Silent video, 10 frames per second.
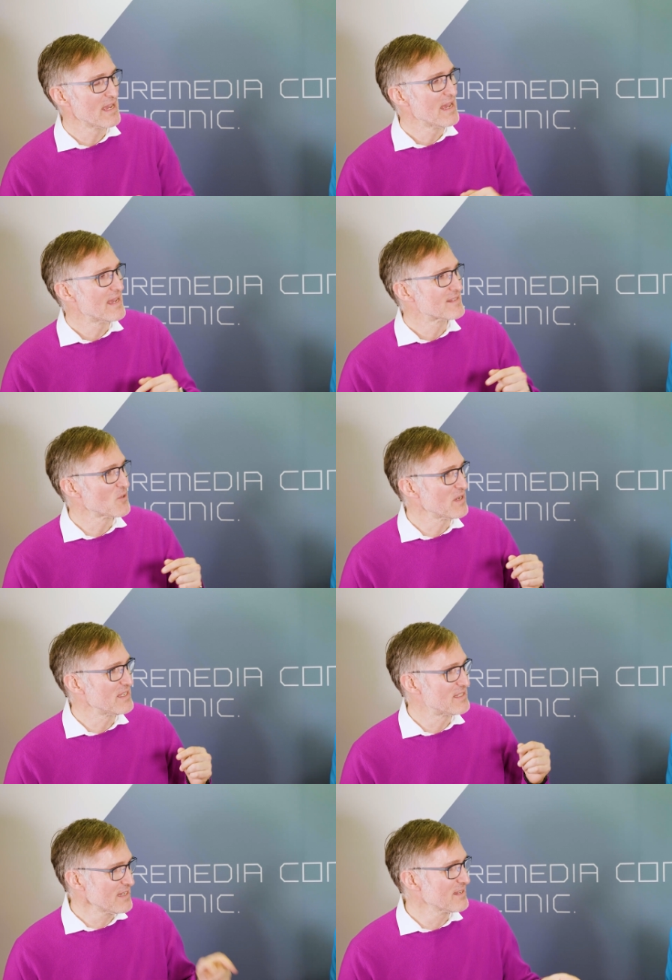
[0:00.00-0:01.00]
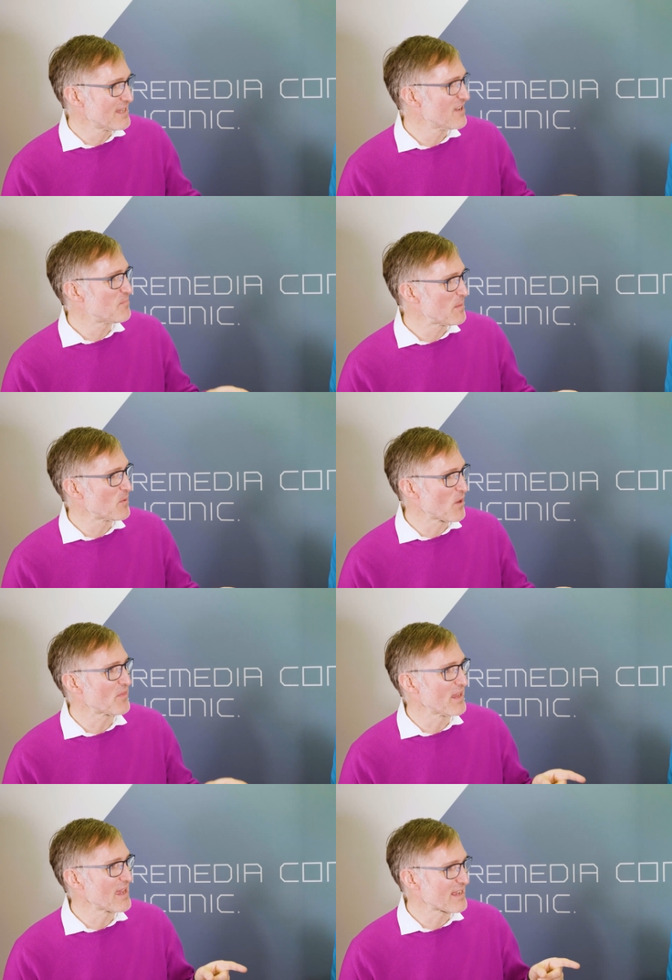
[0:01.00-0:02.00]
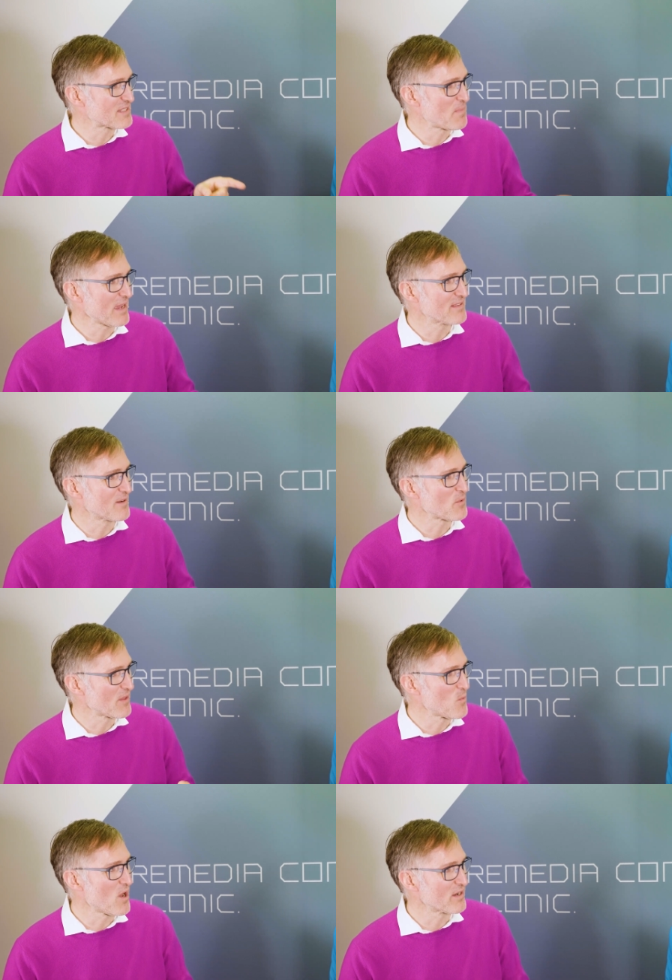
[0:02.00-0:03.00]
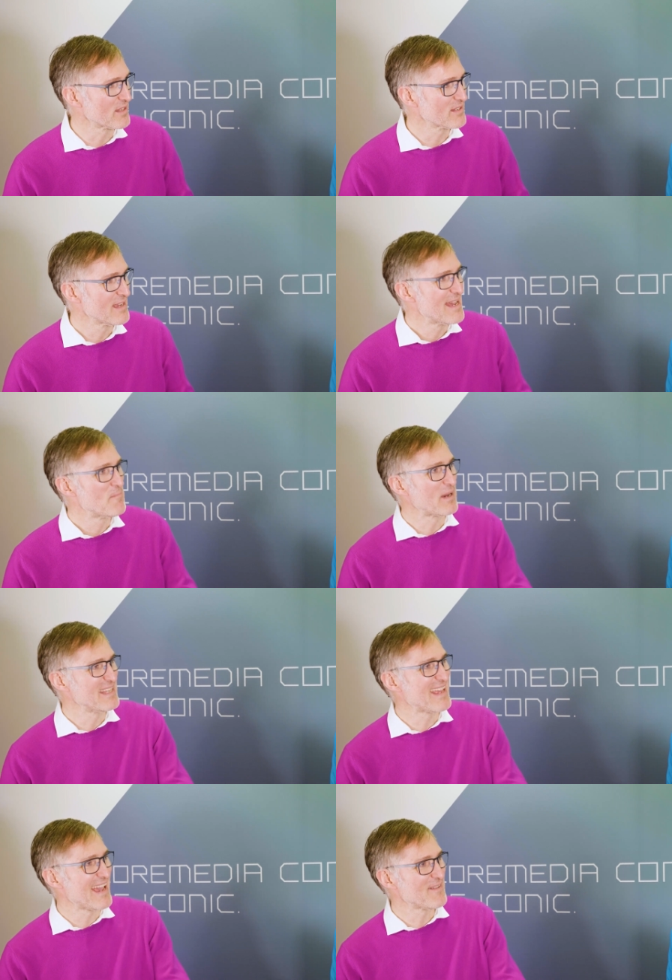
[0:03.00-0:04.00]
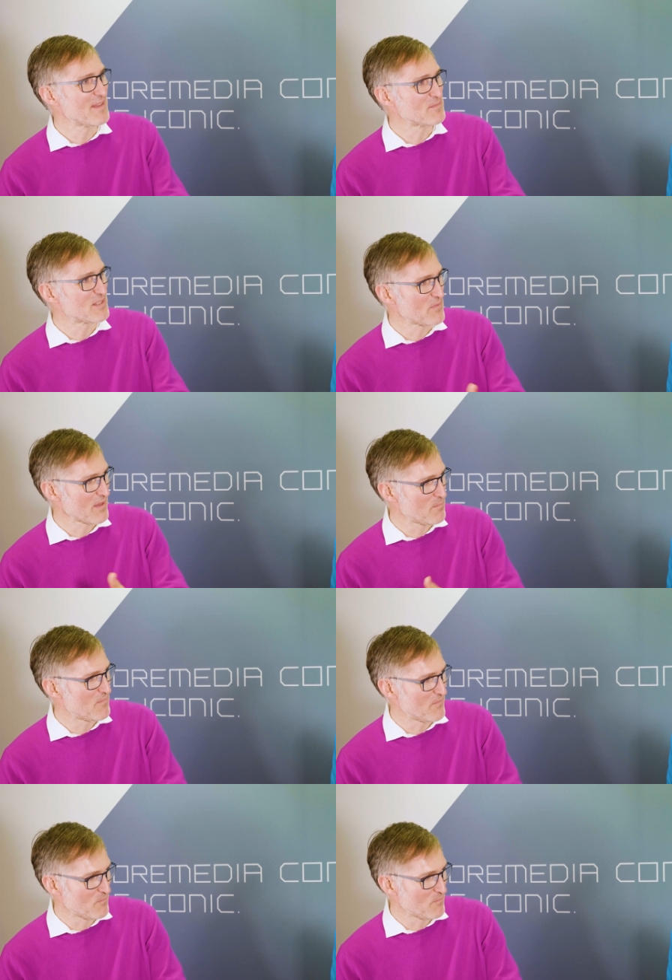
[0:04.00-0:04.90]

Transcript: Yeah. So he didn't give people what they expected, what they wanted, mm. but he gave them something